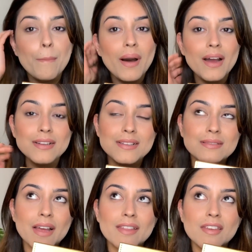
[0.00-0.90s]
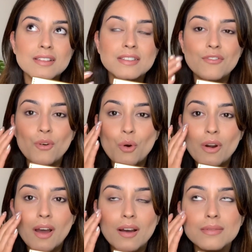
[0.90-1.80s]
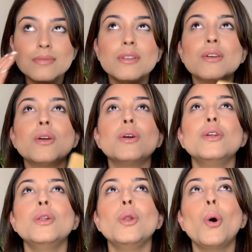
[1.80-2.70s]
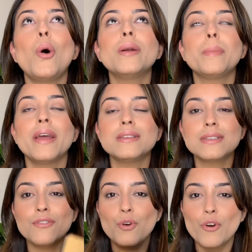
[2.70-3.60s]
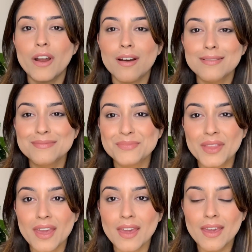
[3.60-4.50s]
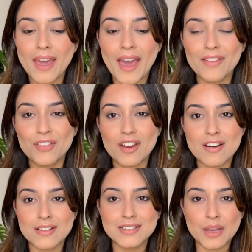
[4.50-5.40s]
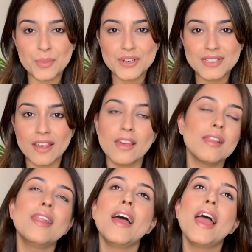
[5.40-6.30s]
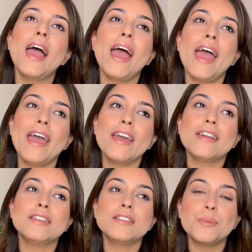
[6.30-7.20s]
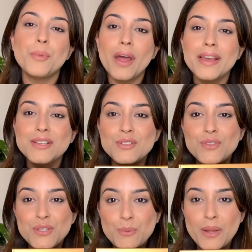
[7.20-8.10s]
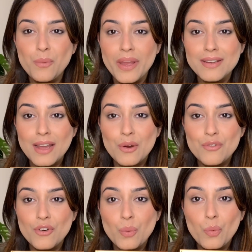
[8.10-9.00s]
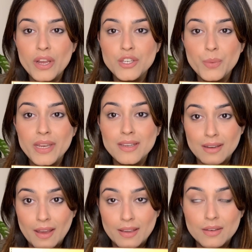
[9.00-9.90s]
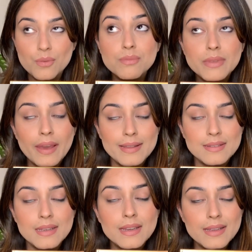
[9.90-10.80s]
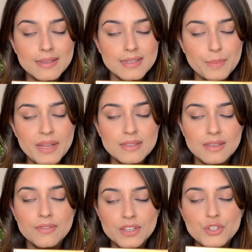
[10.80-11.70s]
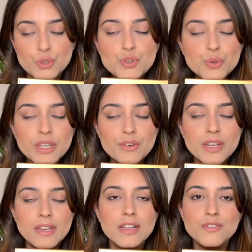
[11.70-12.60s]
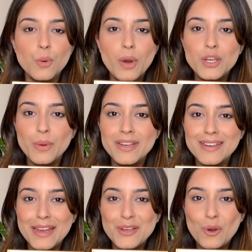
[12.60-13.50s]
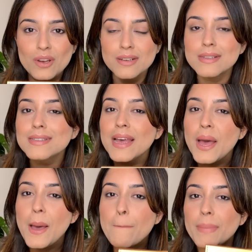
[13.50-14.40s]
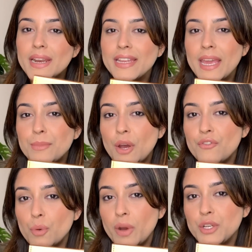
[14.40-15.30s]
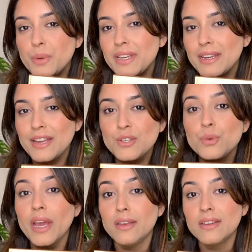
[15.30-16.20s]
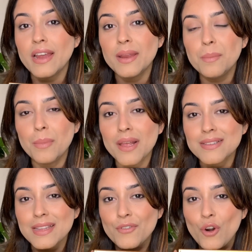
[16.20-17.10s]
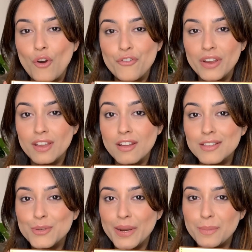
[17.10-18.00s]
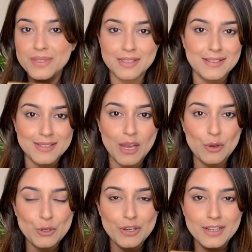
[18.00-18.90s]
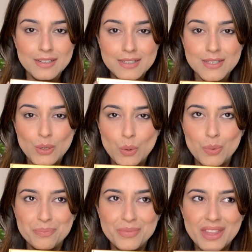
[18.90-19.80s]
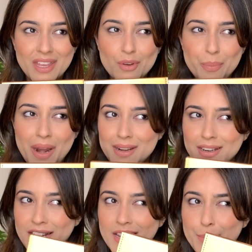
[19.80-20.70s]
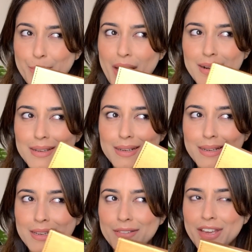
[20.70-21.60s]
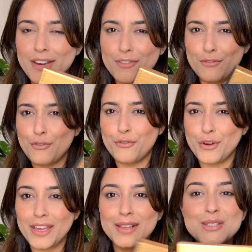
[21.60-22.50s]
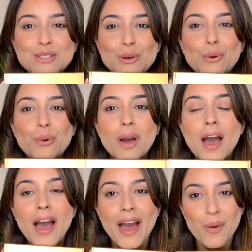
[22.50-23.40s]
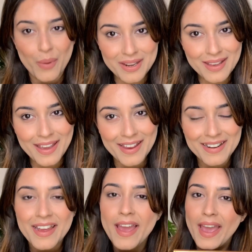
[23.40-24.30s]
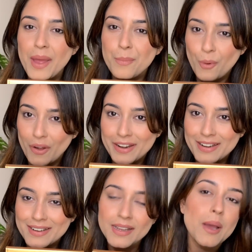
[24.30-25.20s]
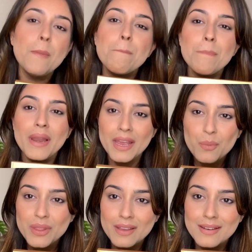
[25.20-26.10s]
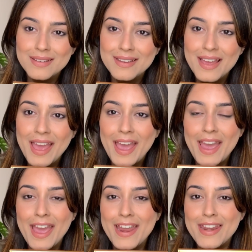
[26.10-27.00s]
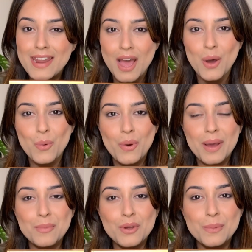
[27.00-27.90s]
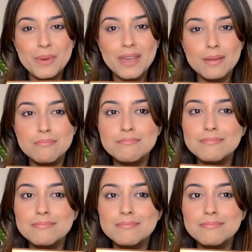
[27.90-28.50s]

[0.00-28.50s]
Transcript: but I think Sephora, Lord bless Sephora, they had their summer sale and the price of this one went down from $129. Yes, it is expensive. It usually retails for $129, but it came down from $129 to $99, plus they were offering another 20% discount on it, so they were practically giving it free. So I went ahead and bought it, played with it, and now I'm gonna be